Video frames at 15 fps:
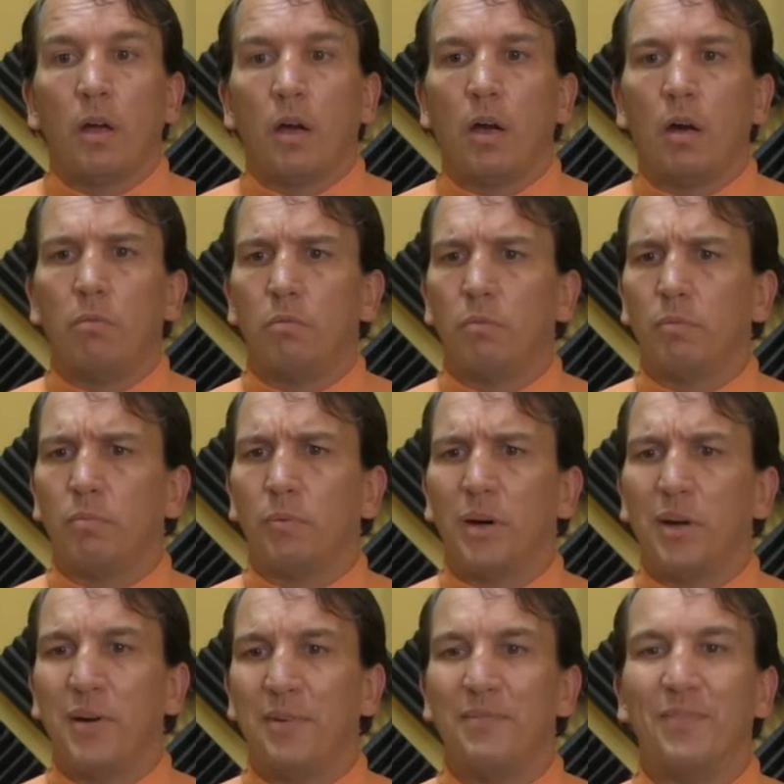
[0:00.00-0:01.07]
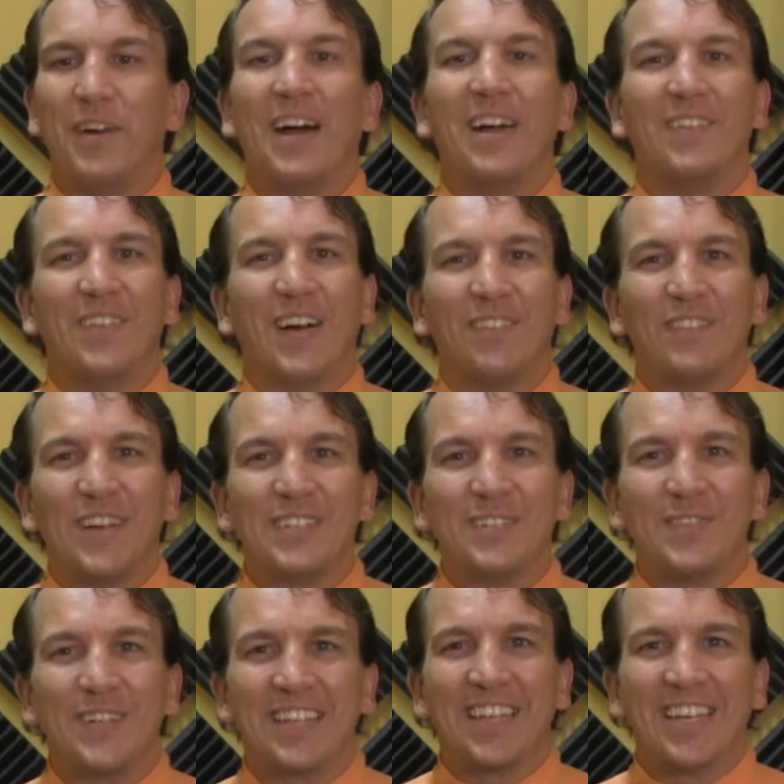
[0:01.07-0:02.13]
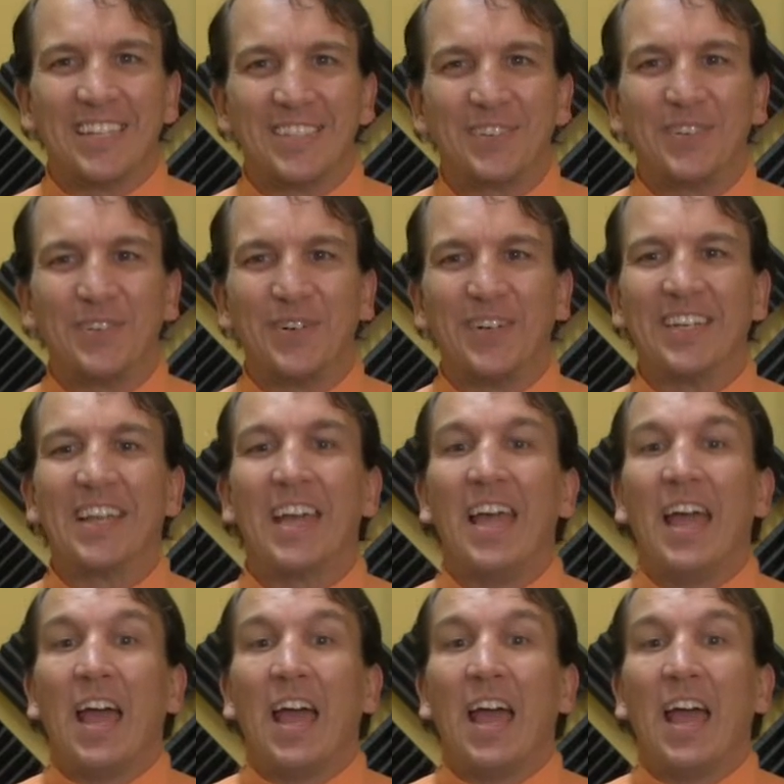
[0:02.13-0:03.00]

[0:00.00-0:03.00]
My Facebook thing is recording.